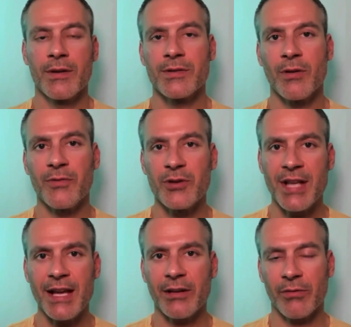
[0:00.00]
So if you
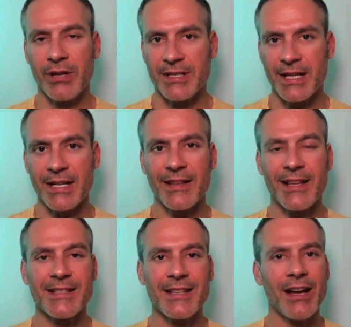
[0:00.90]
take creatine and
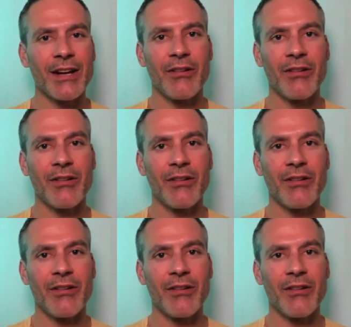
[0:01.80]
then sit on your